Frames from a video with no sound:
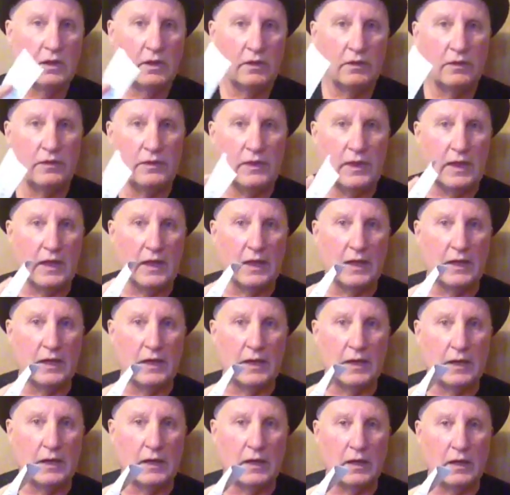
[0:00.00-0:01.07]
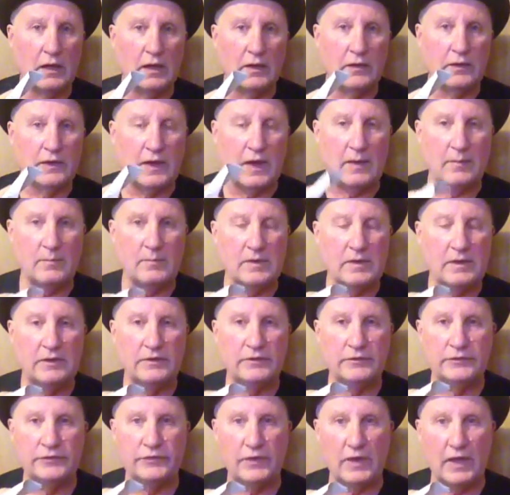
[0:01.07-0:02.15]
then that
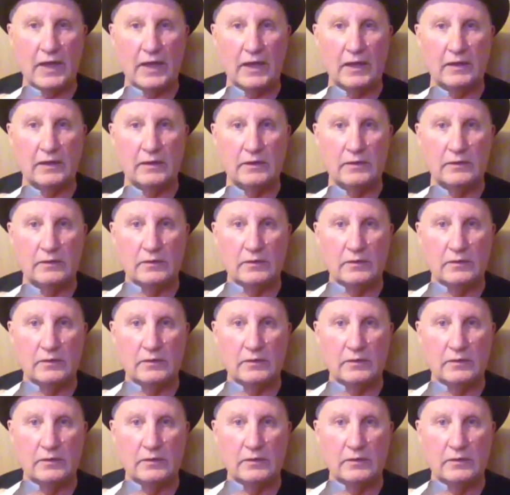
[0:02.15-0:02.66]
means that